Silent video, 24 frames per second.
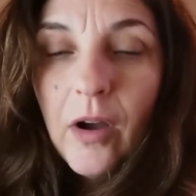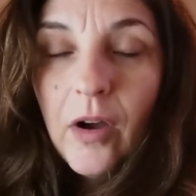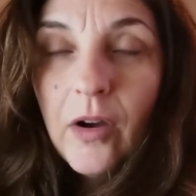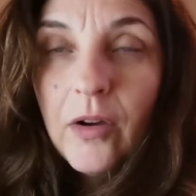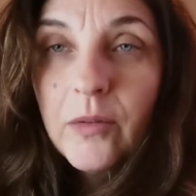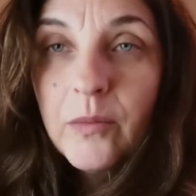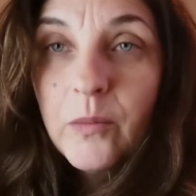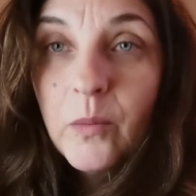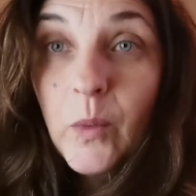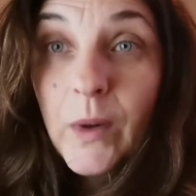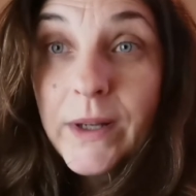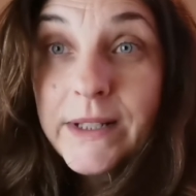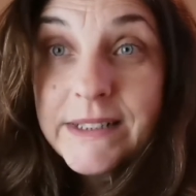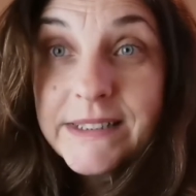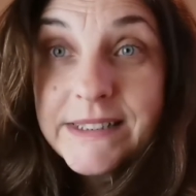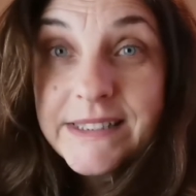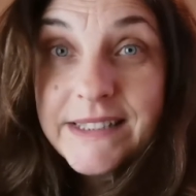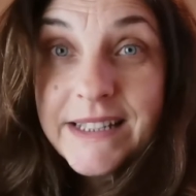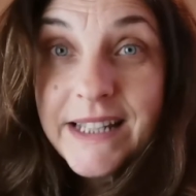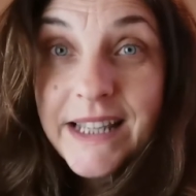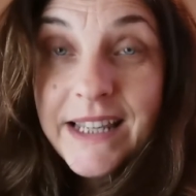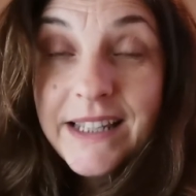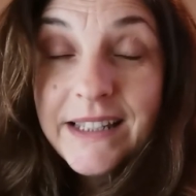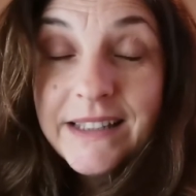on
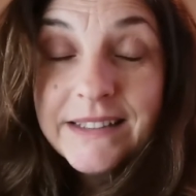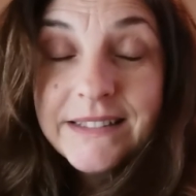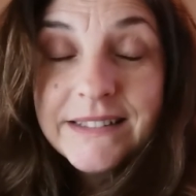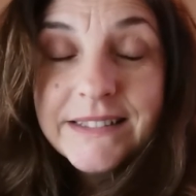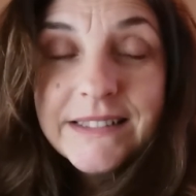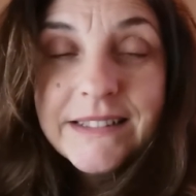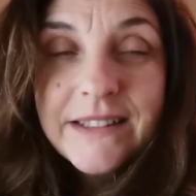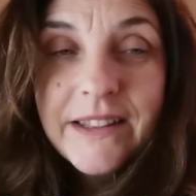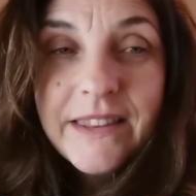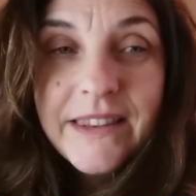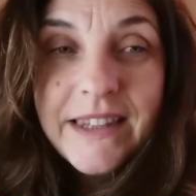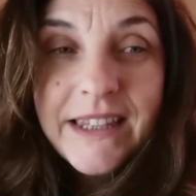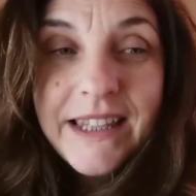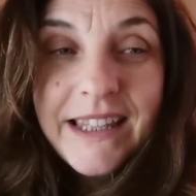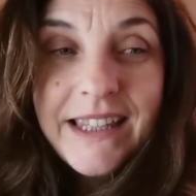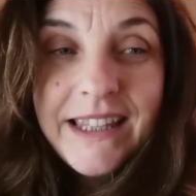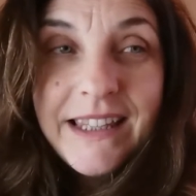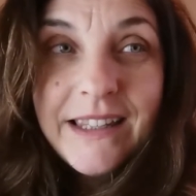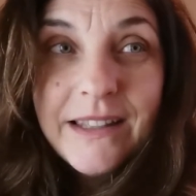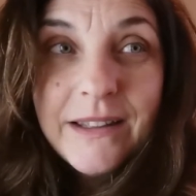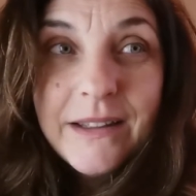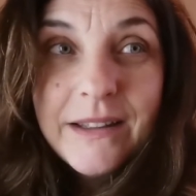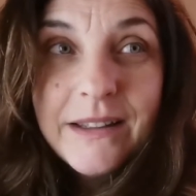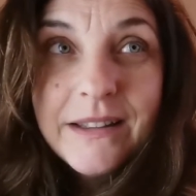Wednesday,
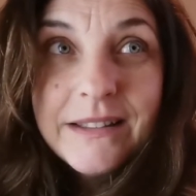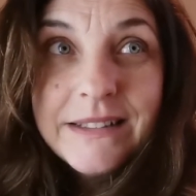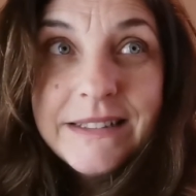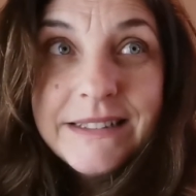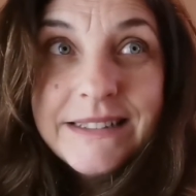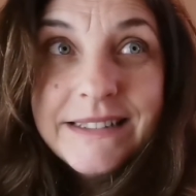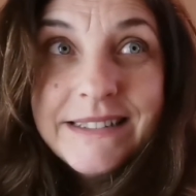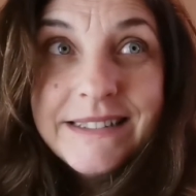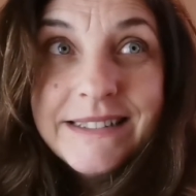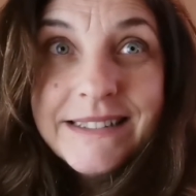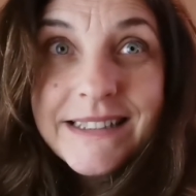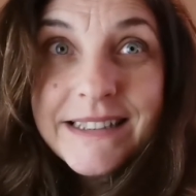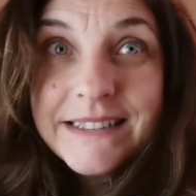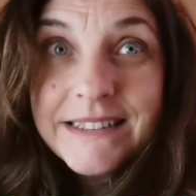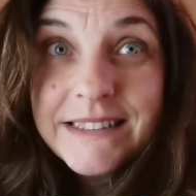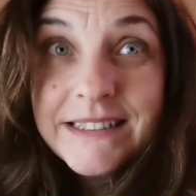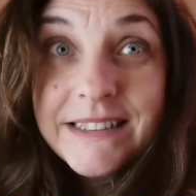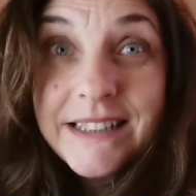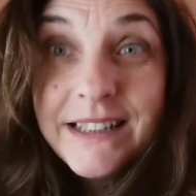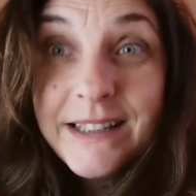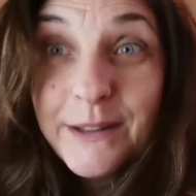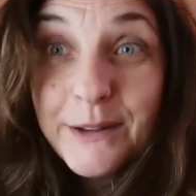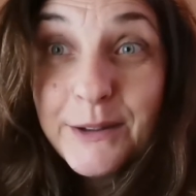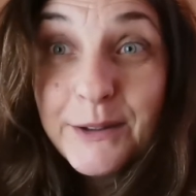the
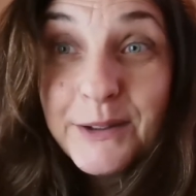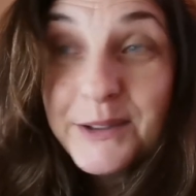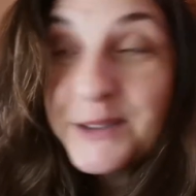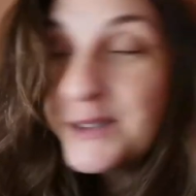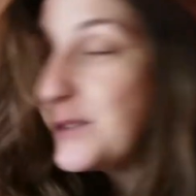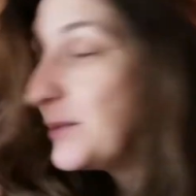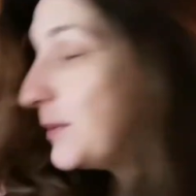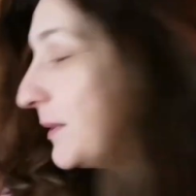19th or